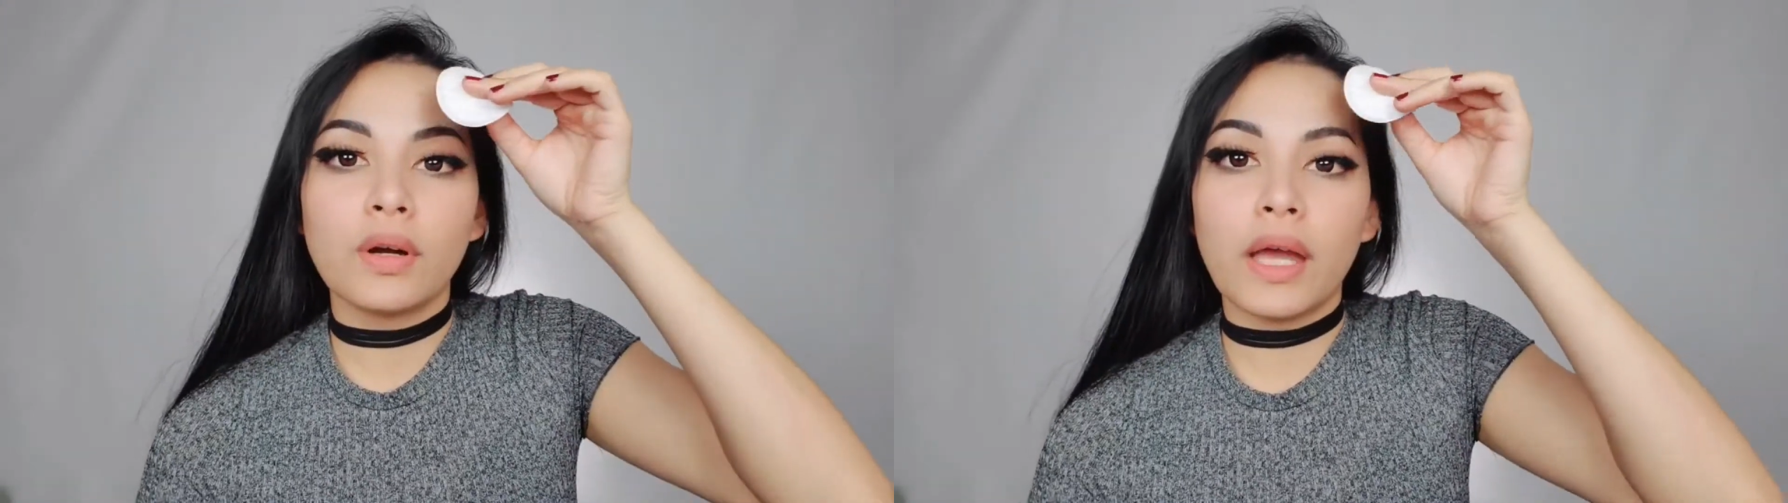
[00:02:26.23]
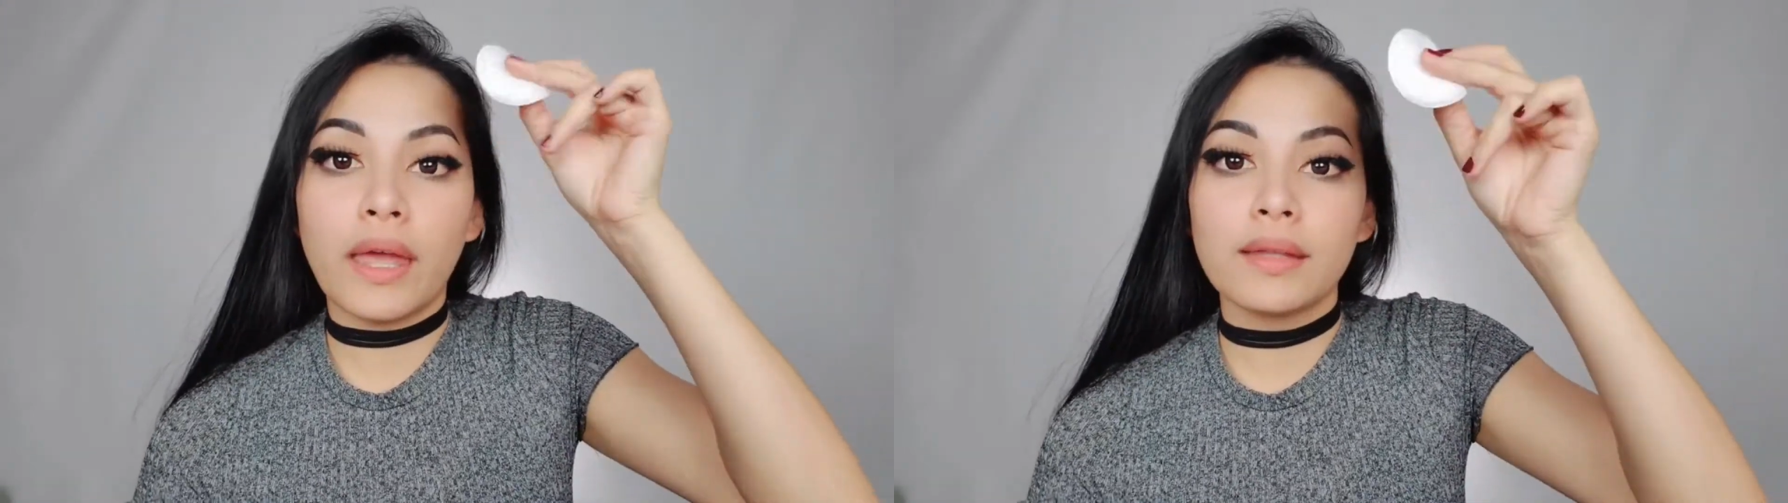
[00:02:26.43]

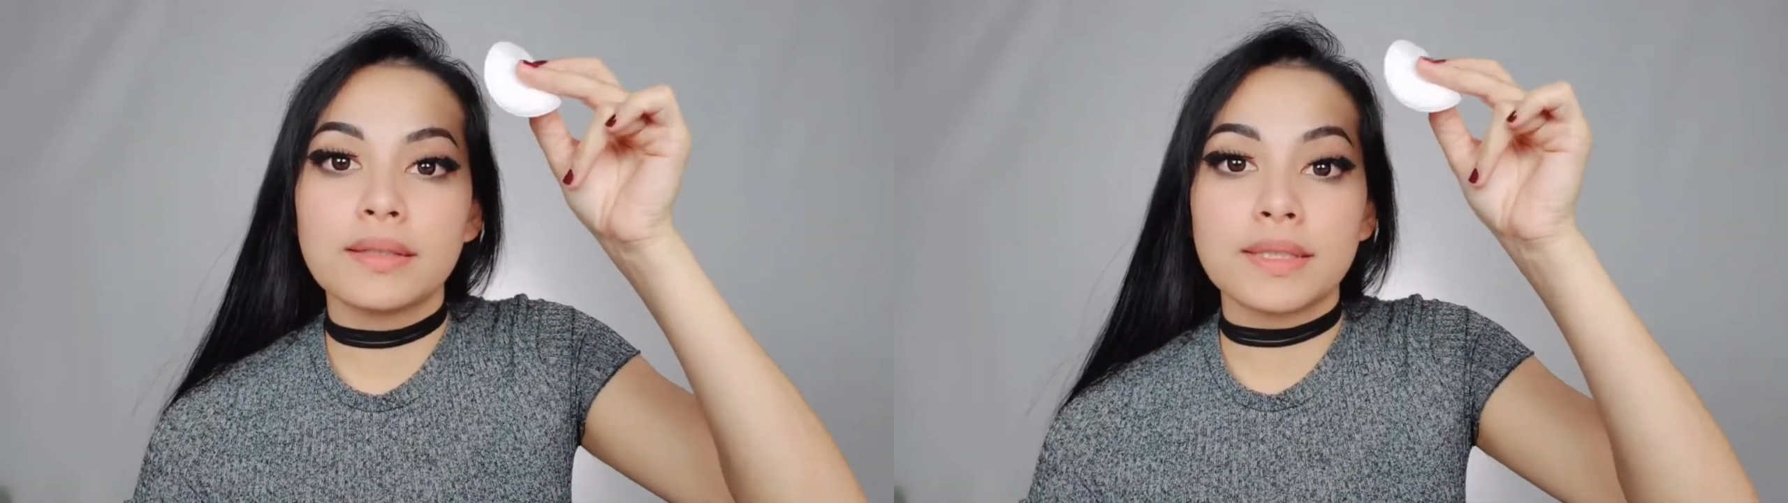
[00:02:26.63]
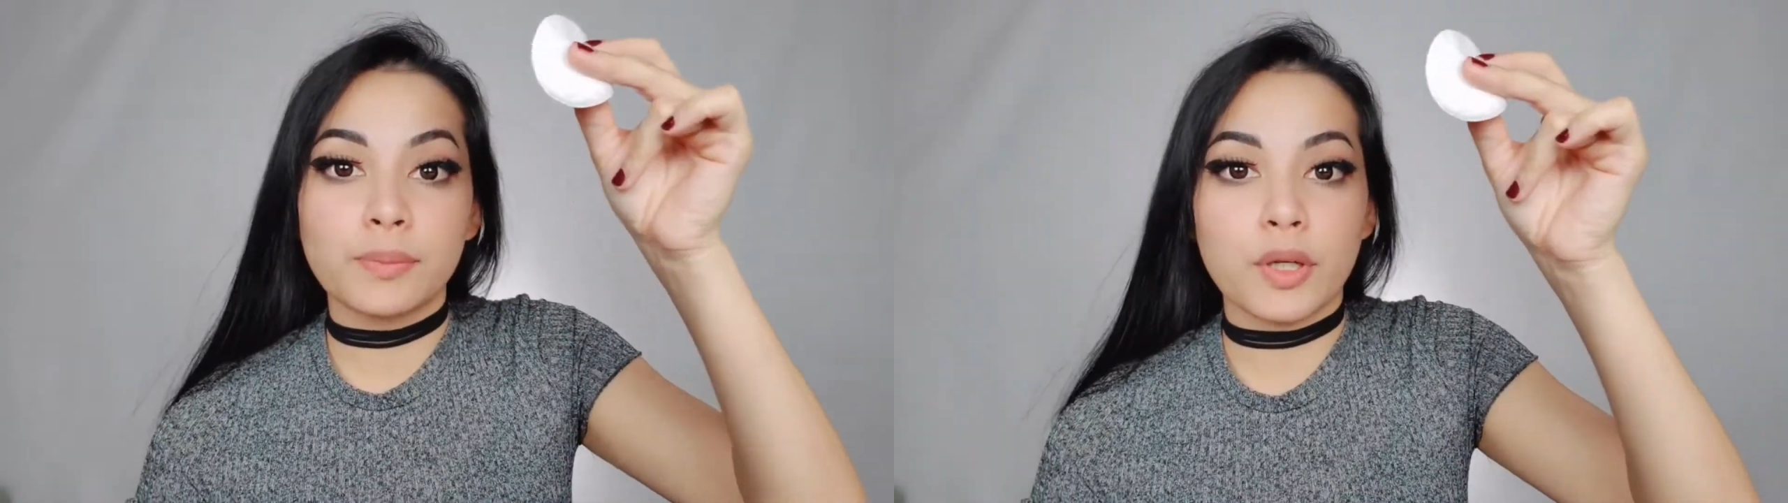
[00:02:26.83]
And
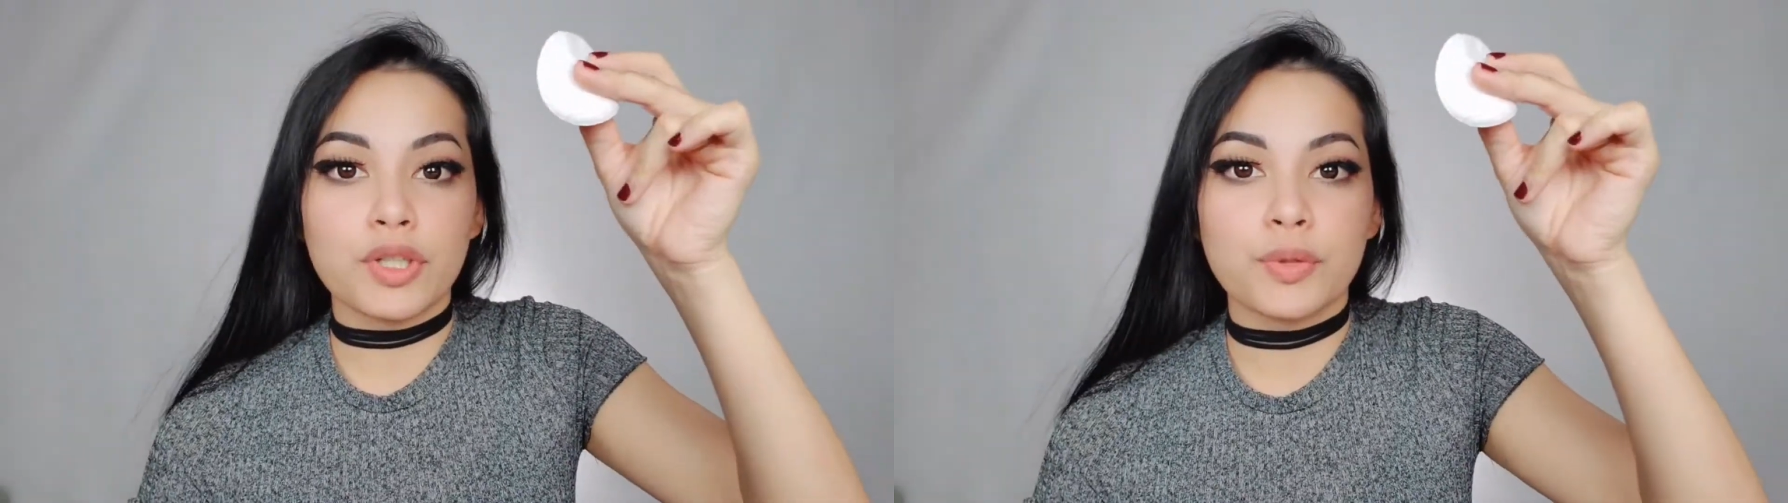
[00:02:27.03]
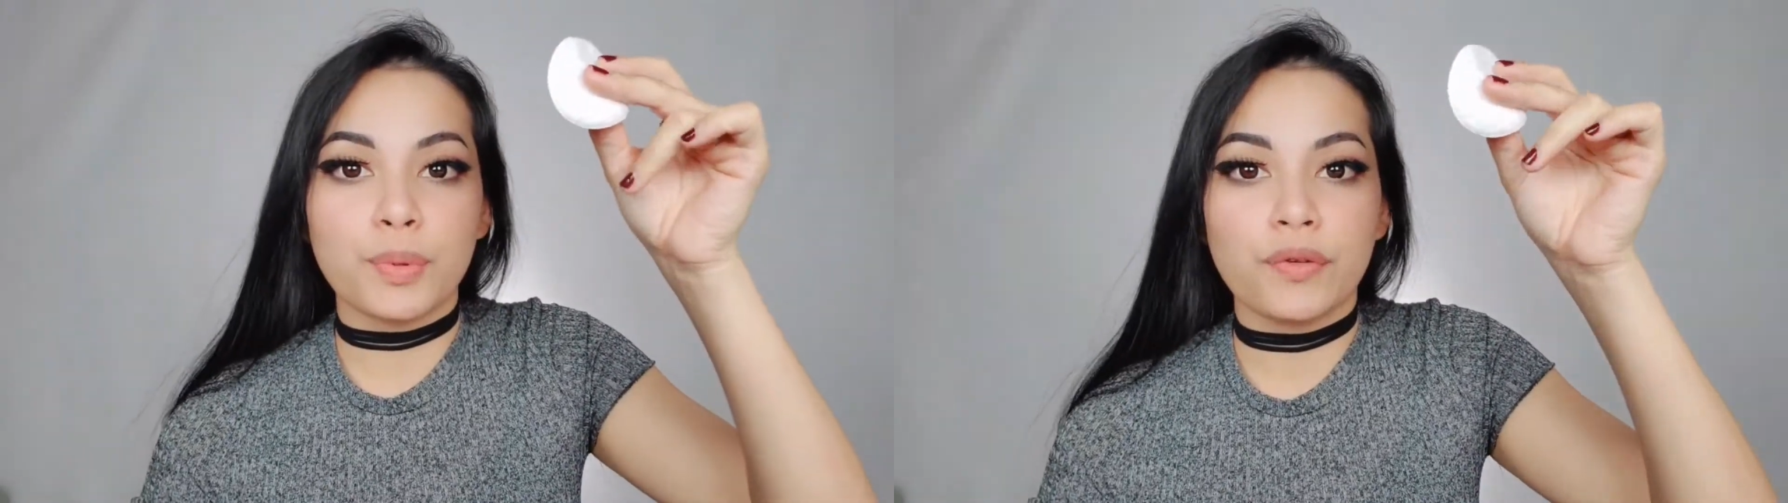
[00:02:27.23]

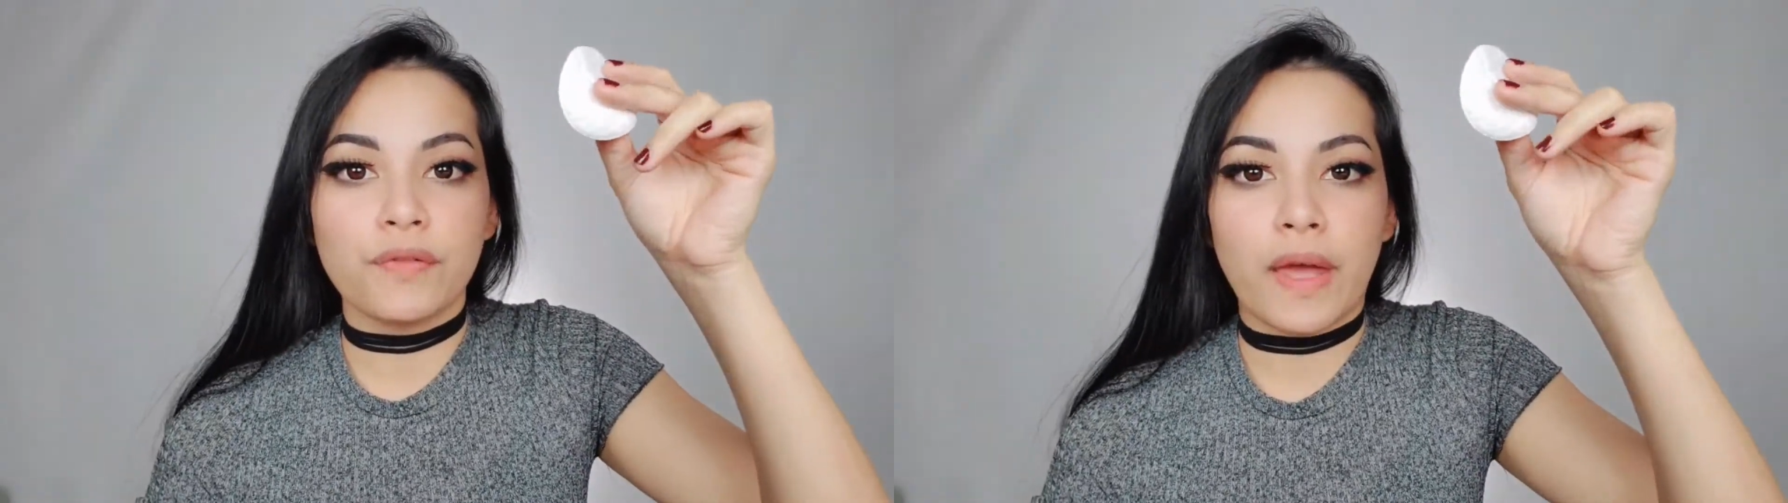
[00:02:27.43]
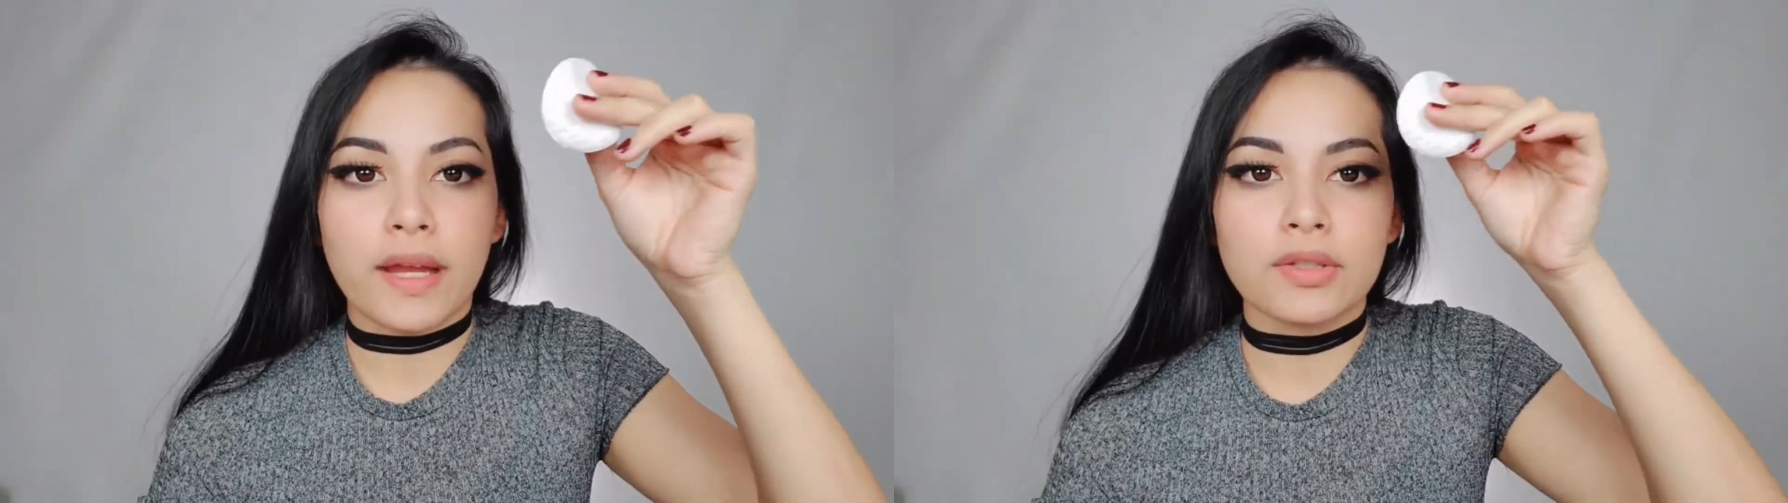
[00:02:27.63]
smudge proof,
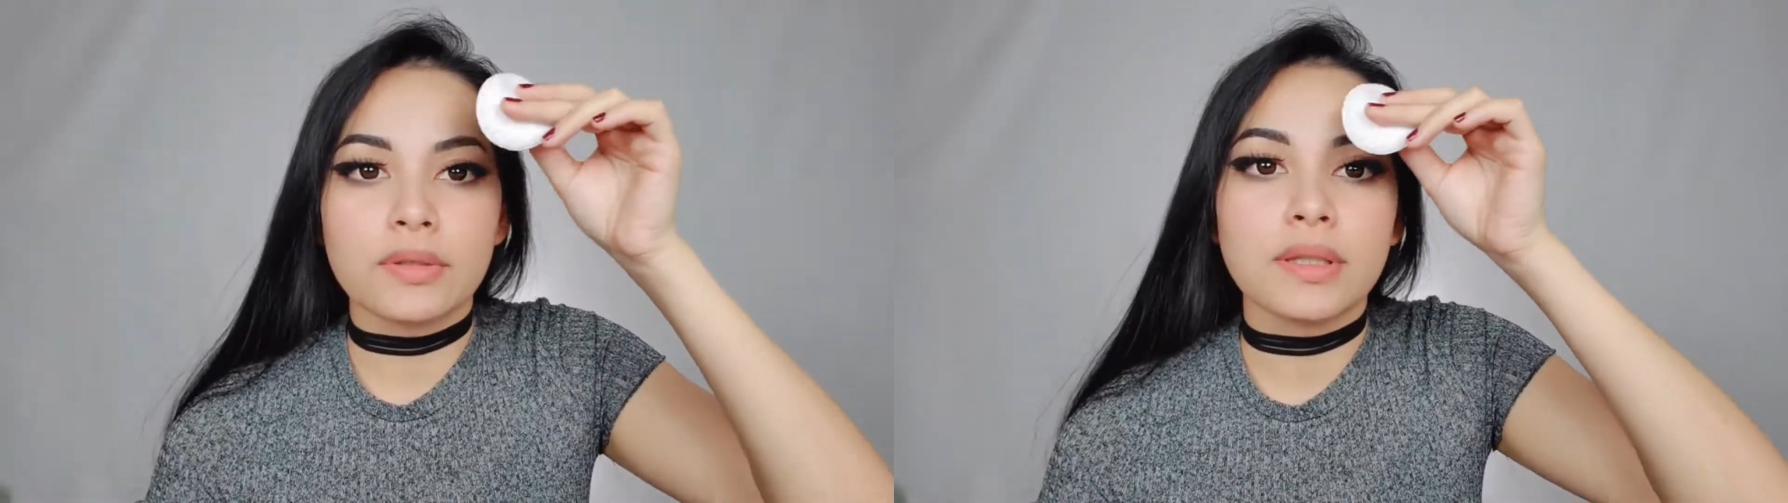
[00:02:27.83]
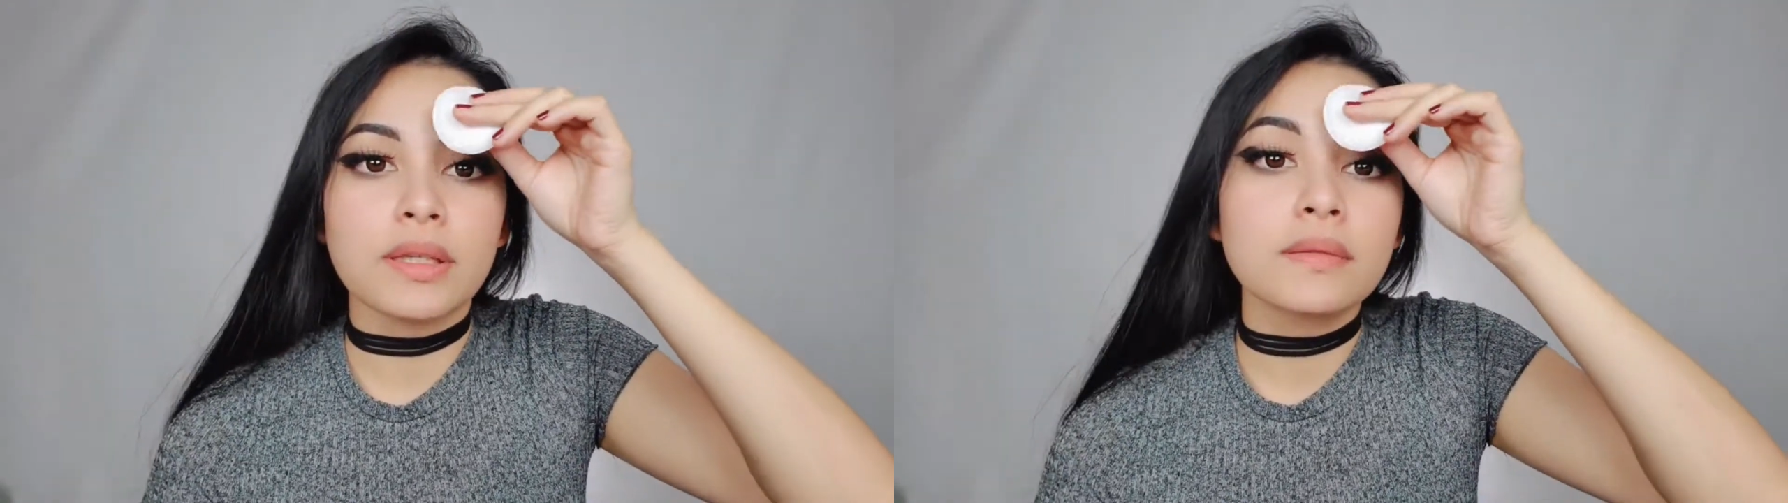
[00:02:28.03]
actually.